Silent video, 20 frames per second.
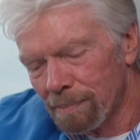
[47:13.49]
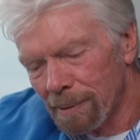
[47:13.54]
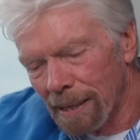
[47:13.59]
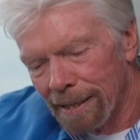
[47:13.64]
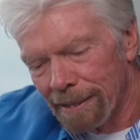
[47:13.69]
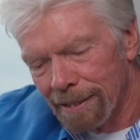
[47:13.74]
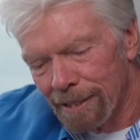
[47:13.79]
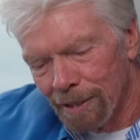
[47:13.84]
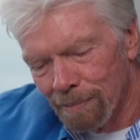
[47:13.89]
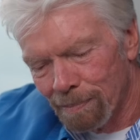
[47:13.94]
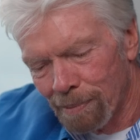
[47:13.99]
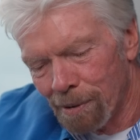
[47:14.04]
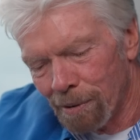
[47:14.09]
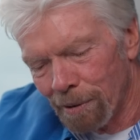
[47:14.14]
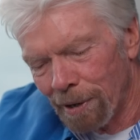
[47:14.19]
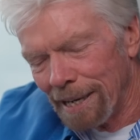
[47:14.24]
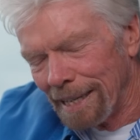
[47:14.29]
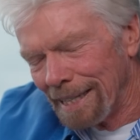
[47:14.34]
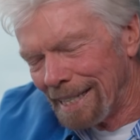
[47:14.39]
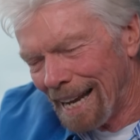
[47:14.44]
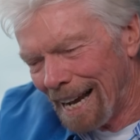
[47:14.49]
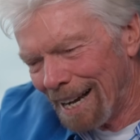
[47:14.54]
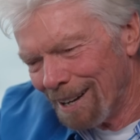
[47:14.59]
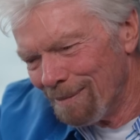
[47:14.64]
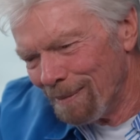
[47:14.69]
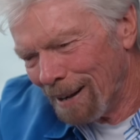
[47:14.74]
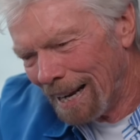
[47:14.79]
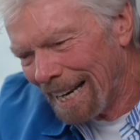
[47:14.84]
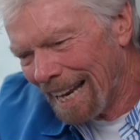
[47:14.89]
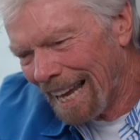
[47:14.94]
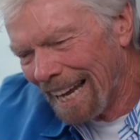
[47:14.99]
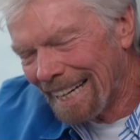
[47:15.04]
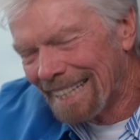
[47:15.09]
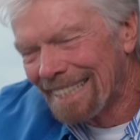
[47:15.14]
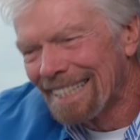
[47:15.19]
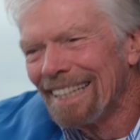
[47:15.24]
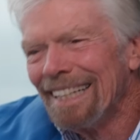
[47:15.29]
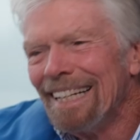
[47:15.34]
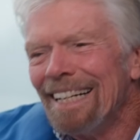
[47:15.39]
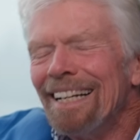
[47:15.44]
blood just pouring down my
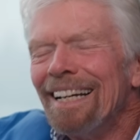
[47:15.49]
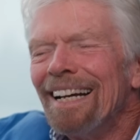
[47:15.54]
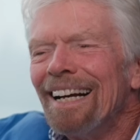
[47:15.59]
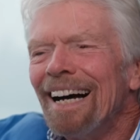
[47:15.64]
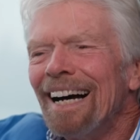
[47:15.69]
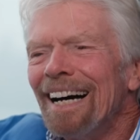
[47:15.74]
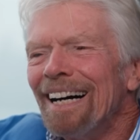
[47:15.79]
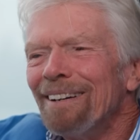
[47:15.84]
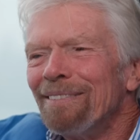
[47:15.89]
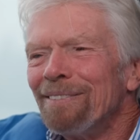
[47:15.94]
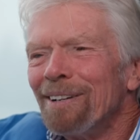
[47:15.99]
legs uh, ah.